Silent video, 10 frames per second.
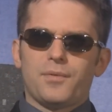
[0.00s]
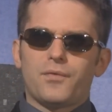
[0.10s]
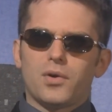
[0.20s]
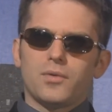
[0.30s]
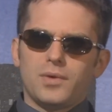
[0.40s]

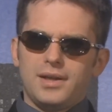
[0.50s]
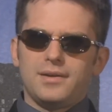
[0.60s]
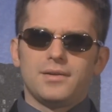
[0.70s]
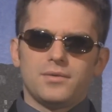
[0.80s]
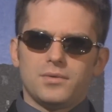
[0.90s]
Before
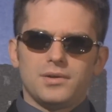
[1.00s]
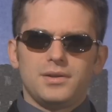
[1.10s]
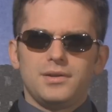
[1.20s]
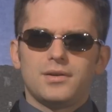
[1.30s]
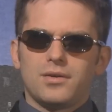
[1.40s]
we,
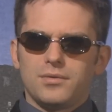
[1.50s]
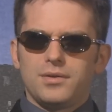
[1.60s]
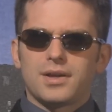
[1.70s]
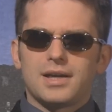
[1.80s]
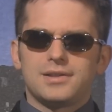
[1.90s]

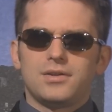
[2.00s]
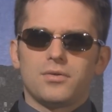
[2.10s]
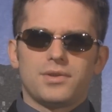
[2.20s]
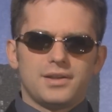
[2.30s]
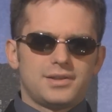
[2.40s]
you guys
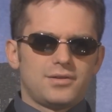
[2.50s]
know this,